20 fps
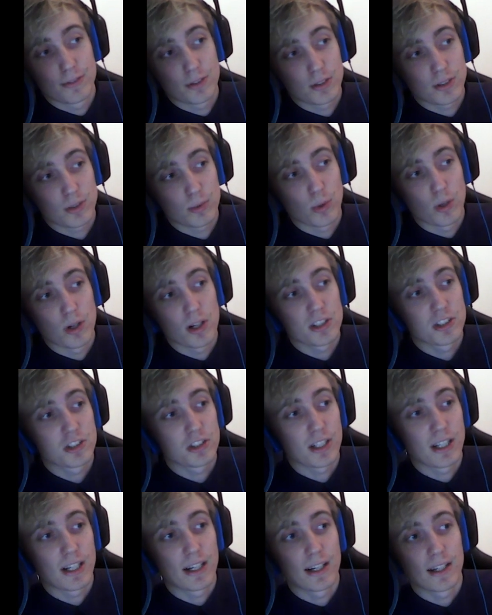
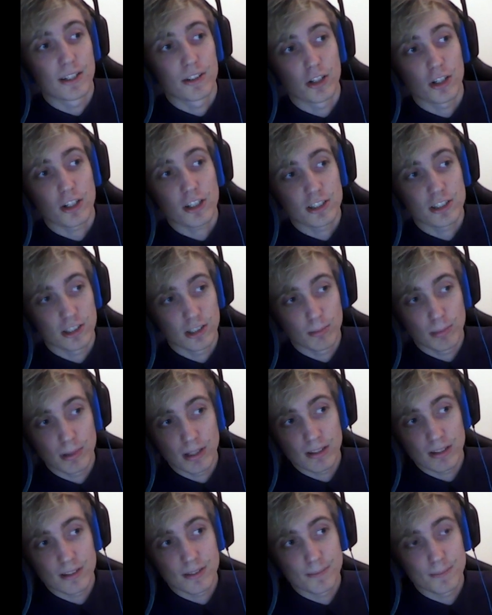Quadra Dark Seal
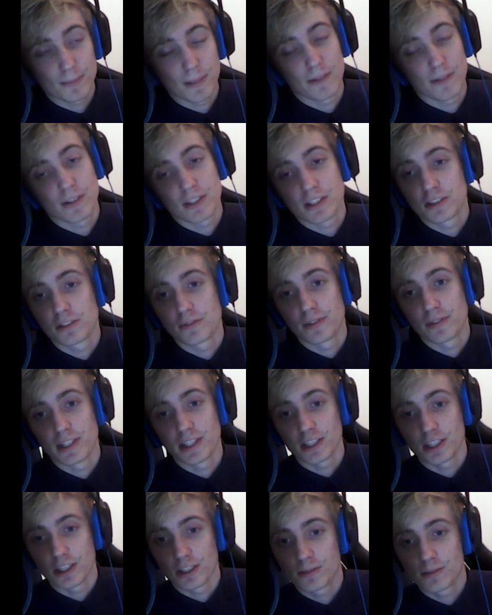build. I think it's very
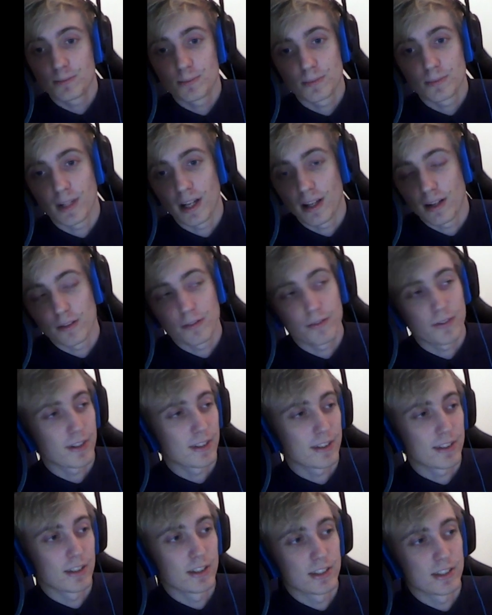good. I don't
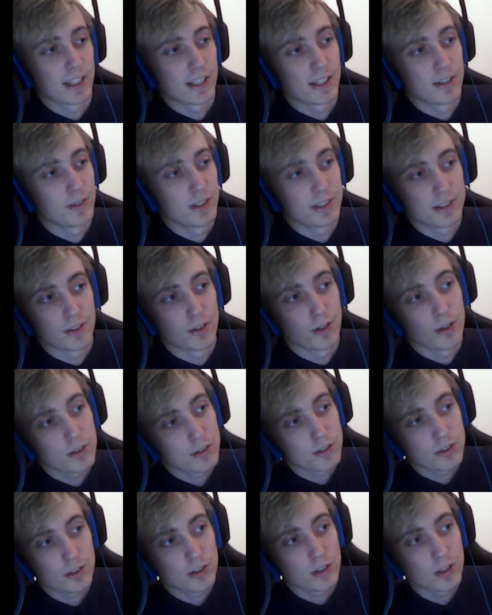think there's any reason not
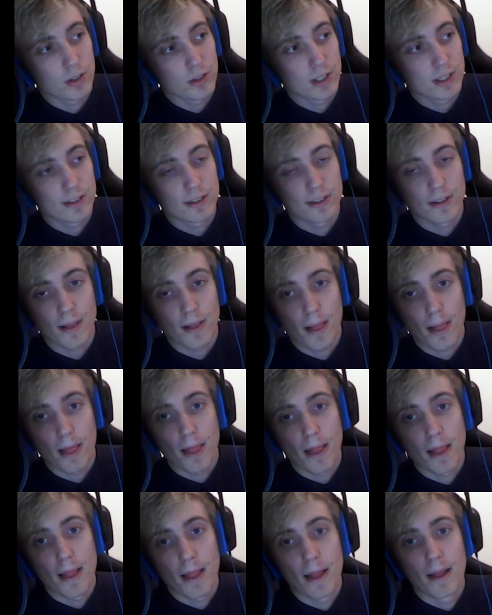to go it.
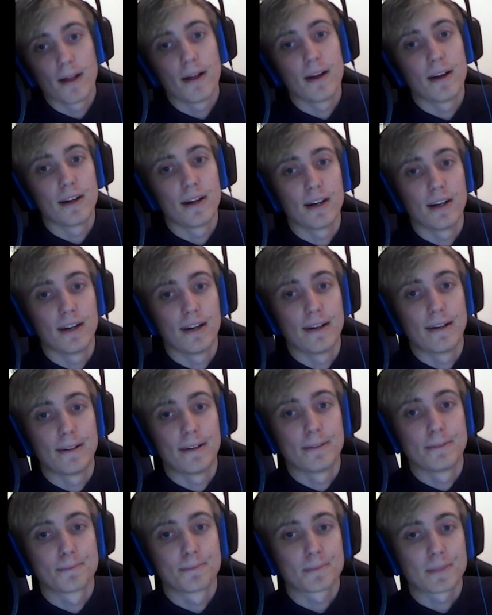
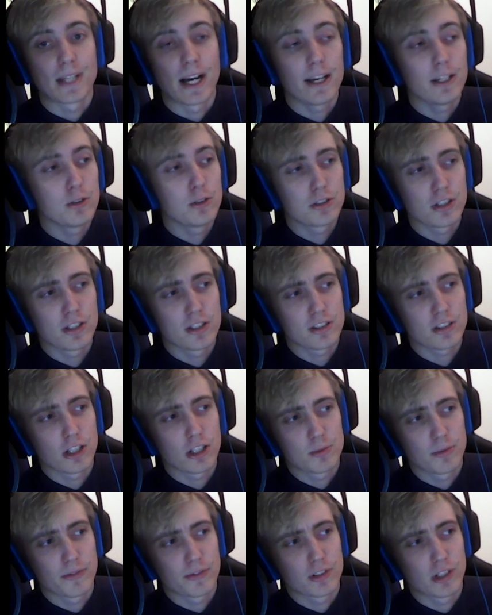I usually start
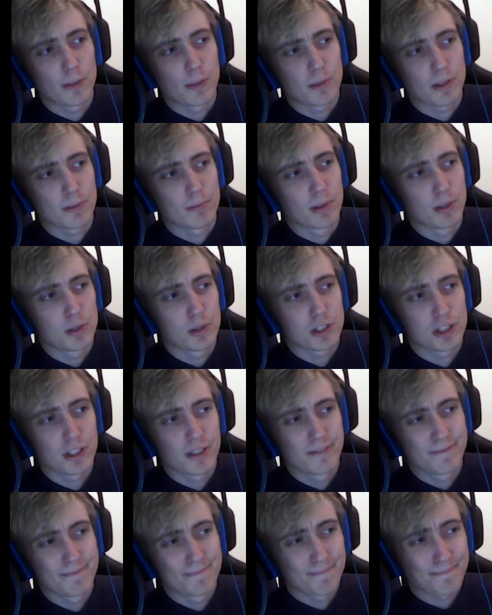with Corrupting
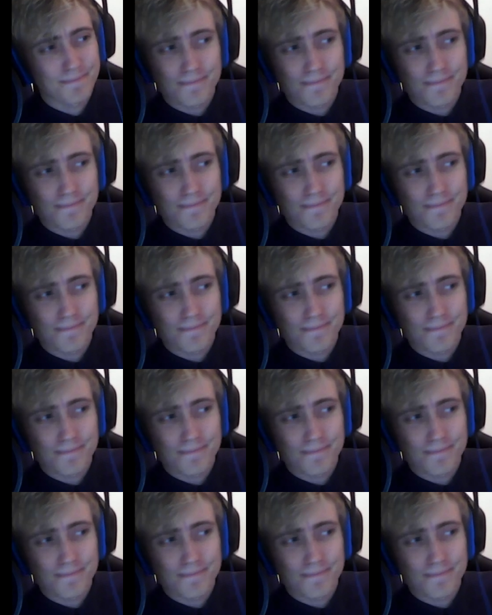Potion.